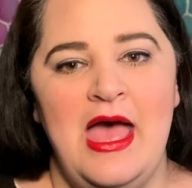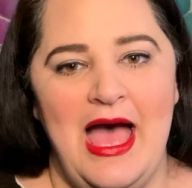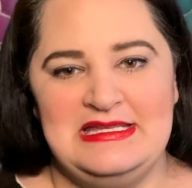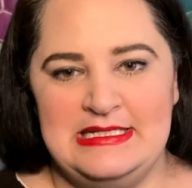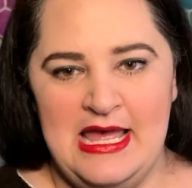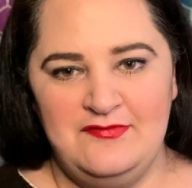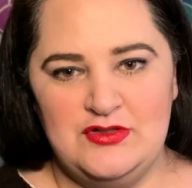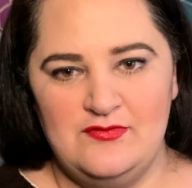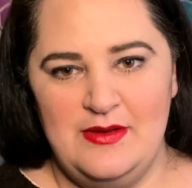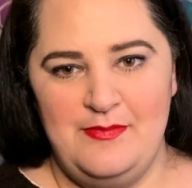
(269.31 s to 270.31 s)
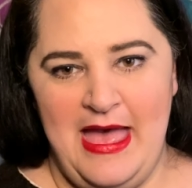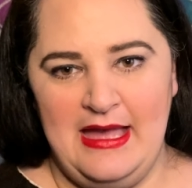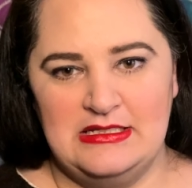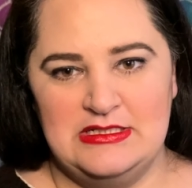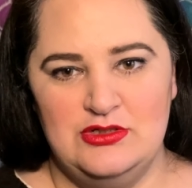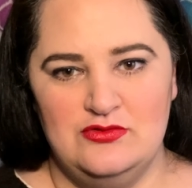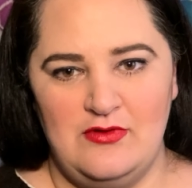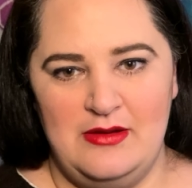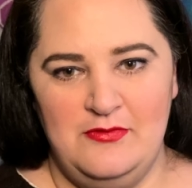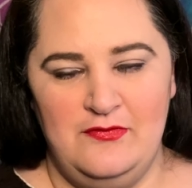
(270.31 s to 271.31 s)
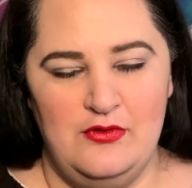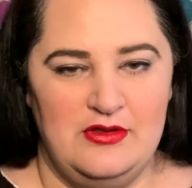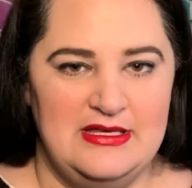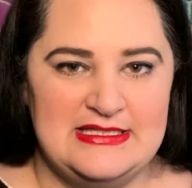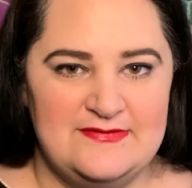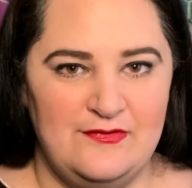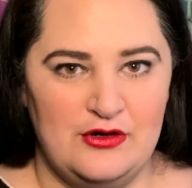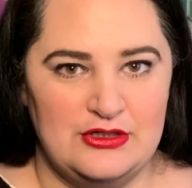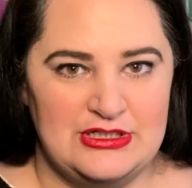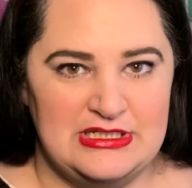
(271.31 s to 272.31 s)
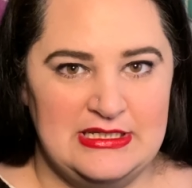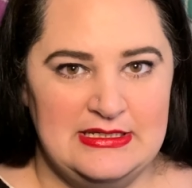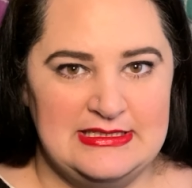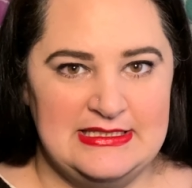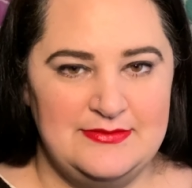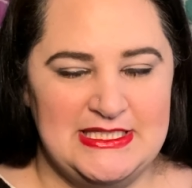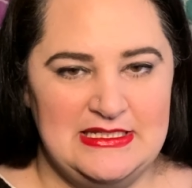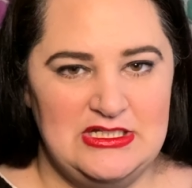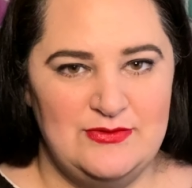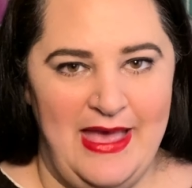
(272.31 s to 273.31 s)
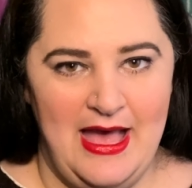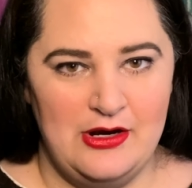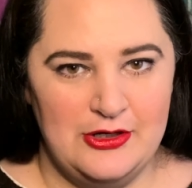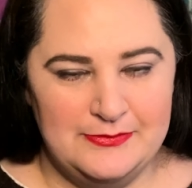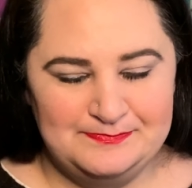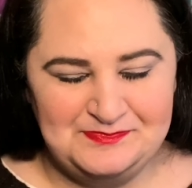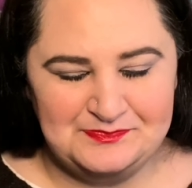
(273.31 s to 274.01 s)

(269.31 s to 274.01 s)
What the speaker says: I did have to rip back to right before this first slip stitch pattern.